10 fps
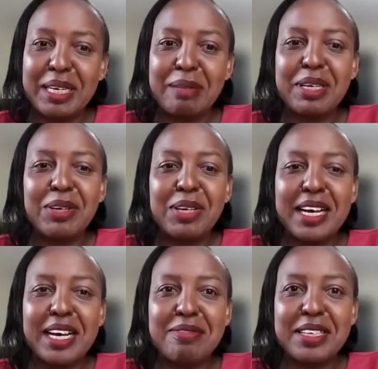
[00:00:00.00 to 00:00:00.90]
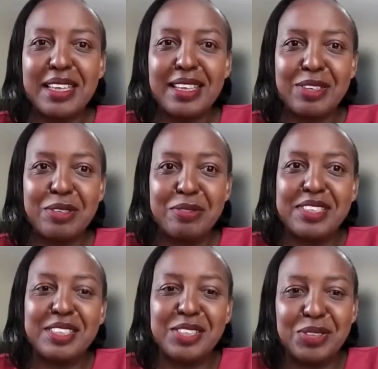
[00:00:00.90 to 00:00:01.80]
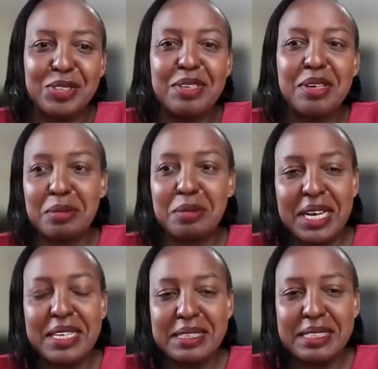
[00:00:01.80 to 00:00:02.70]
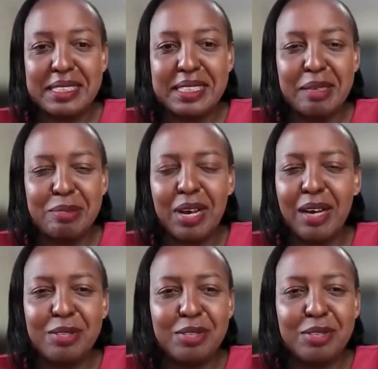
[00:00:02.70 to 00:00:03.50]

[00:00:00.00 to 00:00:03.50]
when am I going to have another conversation uh, regarding the same?